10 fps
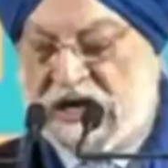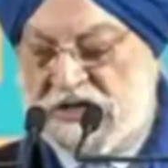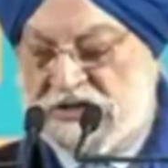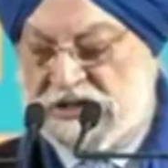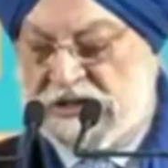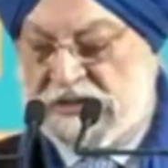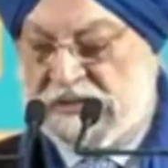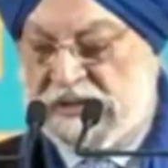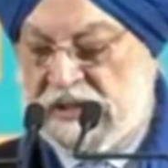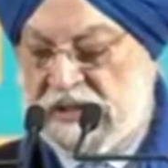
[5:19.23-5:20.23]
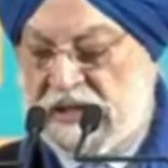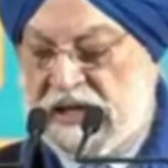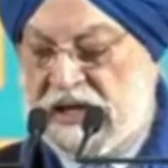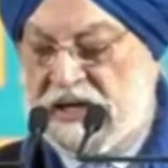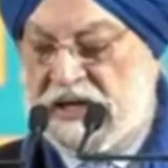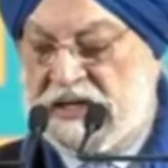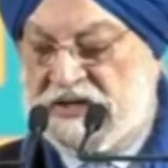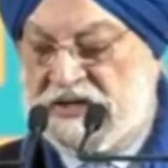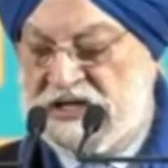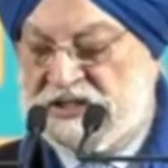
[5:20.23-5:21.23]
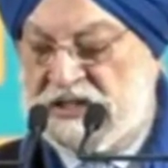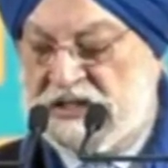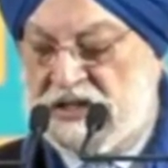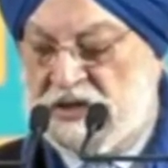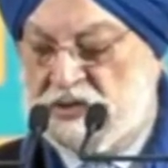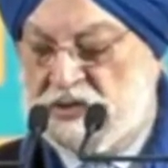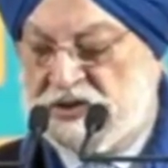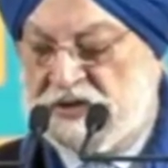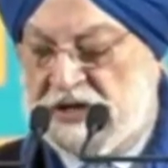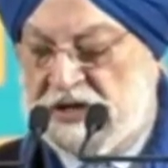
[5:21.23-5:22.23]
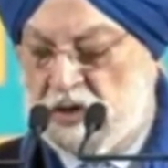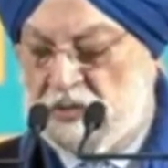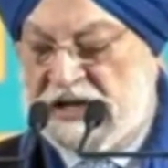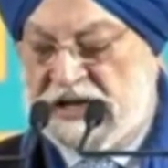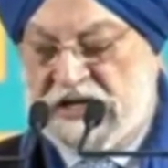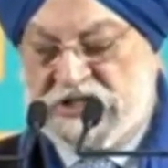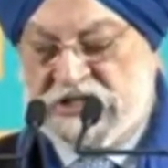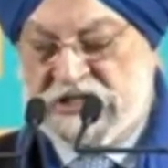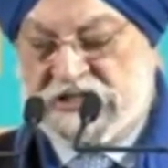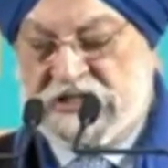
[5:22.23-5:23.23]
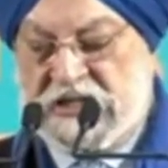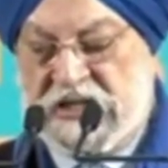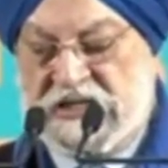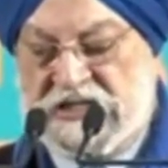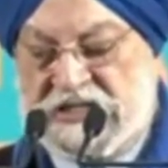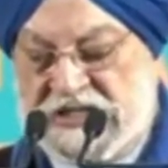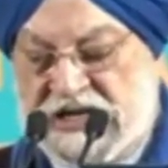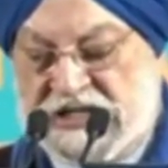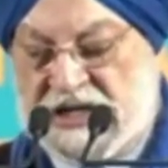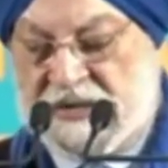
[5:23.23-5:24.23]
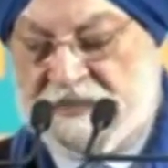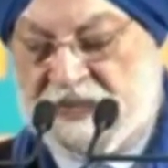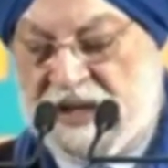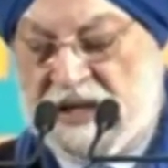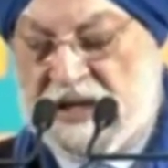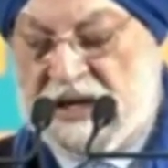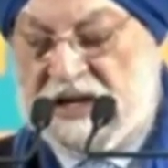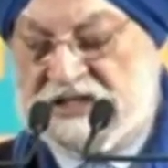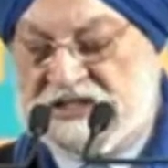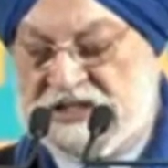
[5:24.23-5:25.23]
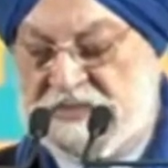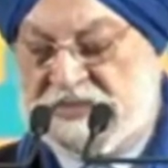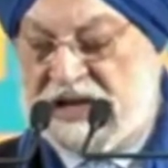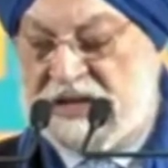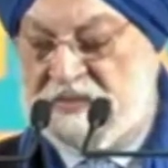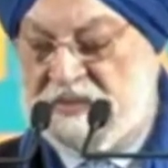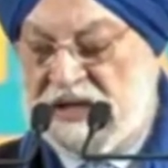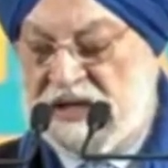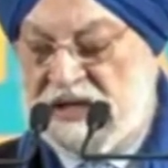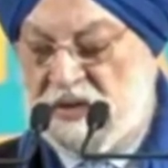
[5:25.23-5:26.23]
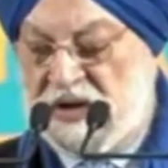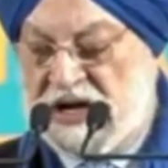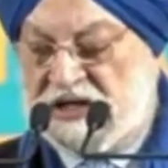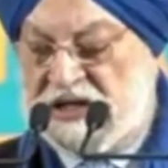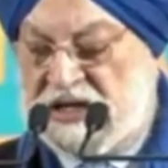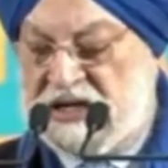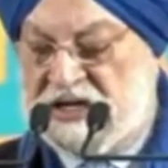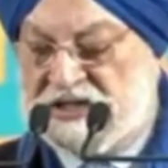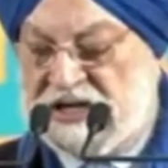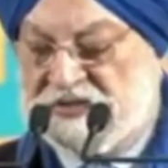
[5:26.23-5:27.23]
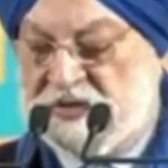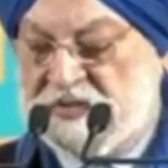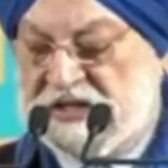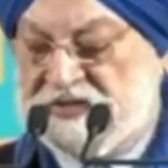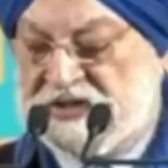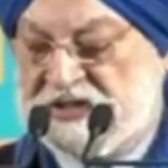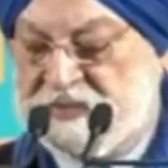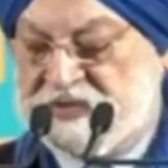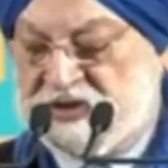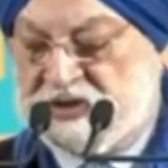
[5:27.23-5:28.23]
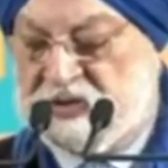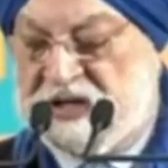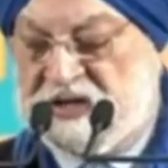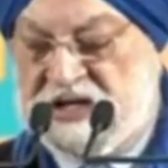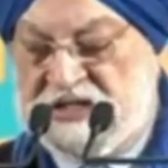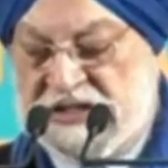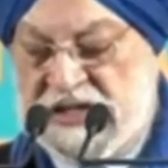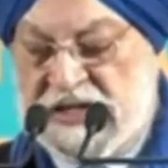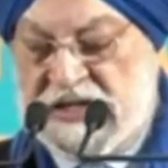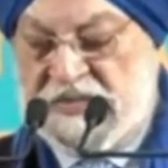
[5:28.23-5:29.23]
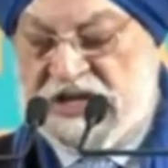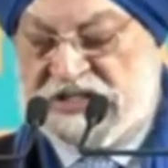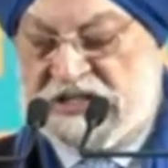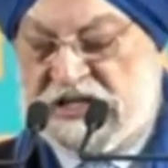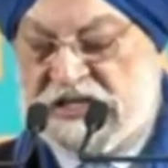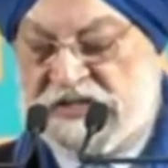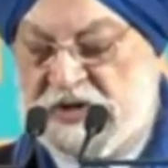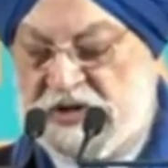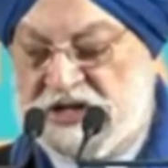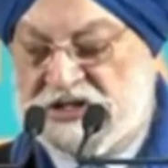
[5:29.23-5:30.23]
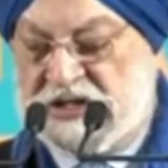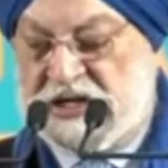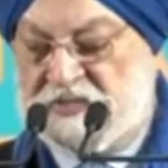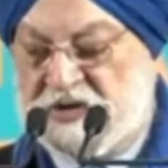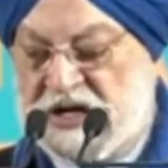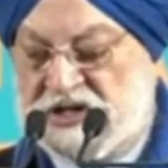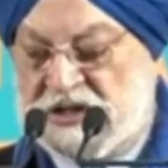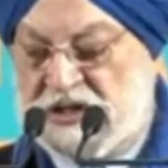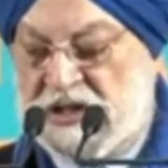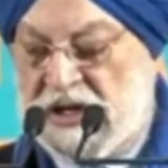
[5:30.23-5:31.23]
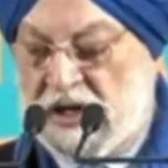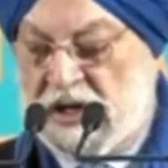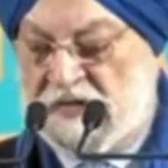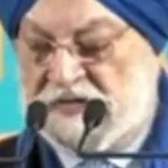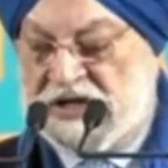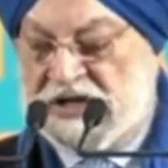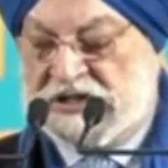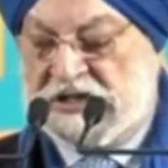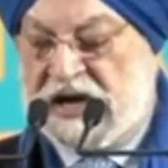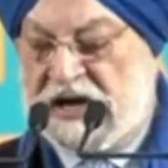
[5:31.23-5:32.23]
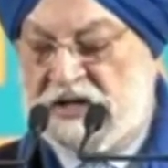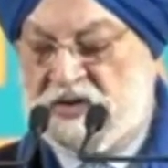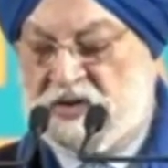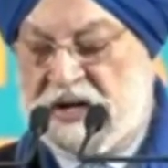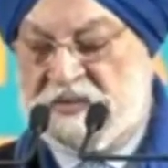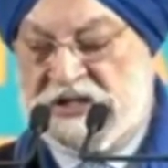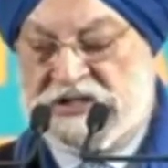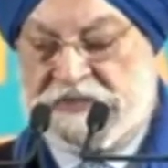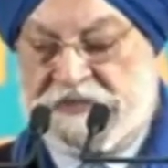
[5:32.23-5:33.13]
hydrogen, and increasing the use of renewable energies, etc. At the same time, we are taking transformative steps to increase domestic exploration and production of traditional hydrocarbons.